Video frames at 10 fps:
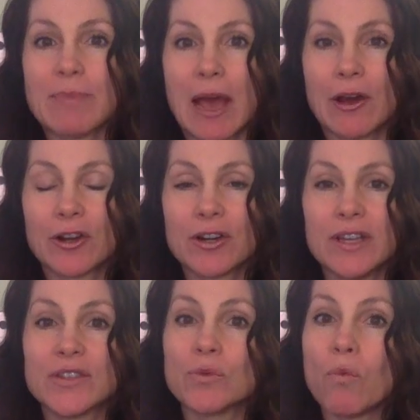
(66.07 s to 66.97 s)
powder
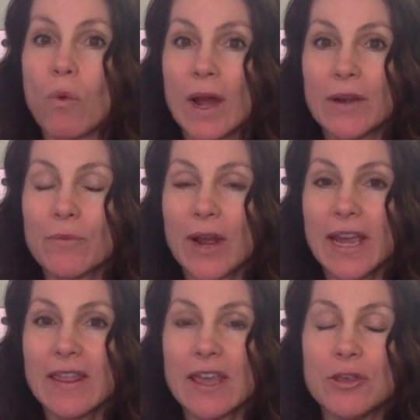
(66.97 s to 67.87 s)
is one
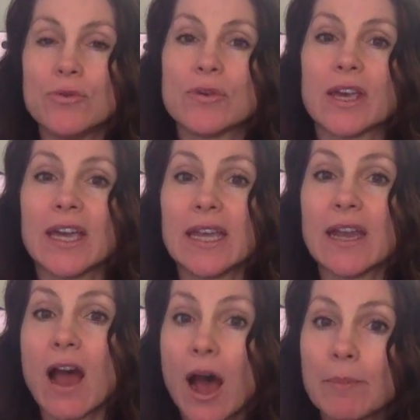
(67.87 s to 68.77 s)
way that you can
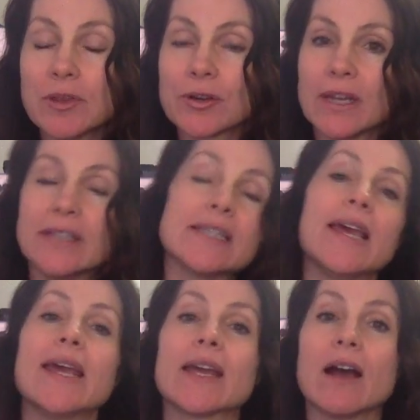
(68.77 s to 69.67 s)
up your
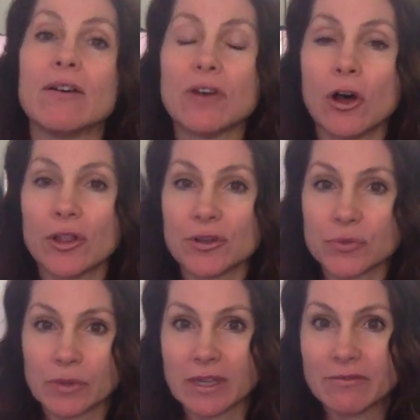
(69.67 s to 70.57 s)
intake of all
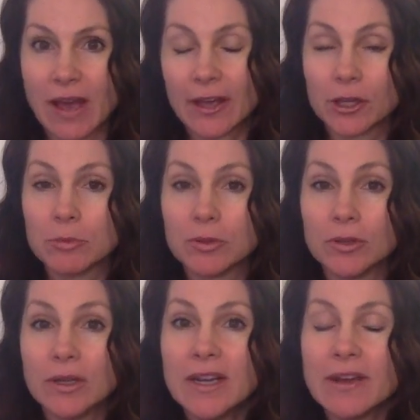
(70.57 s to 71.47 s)
those really
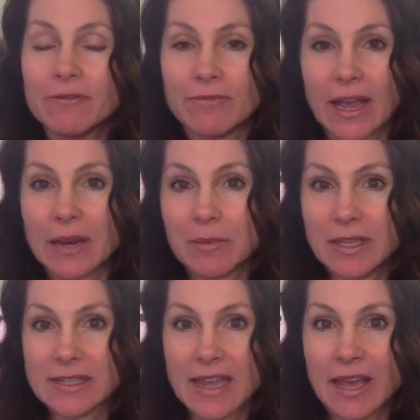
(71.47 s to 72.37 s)
valuable
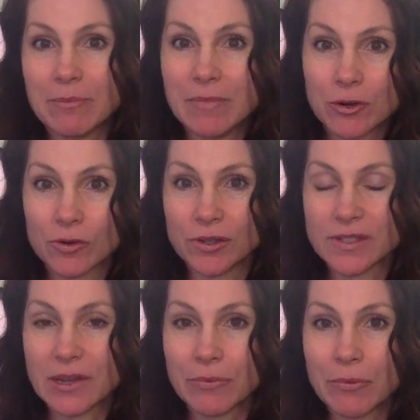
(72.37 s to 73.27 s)
vitamins and
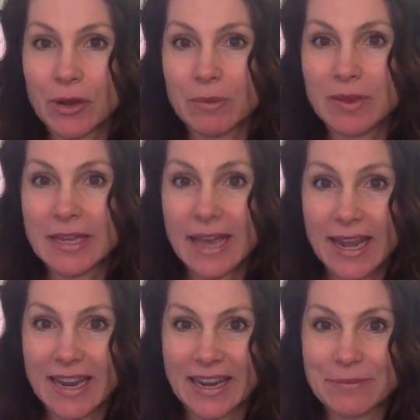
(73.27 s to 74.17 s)
minerals that we want to be
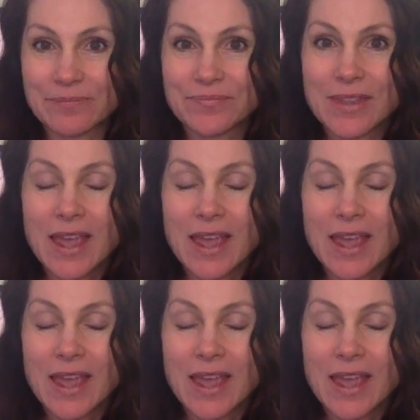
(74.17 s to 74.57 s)
getting.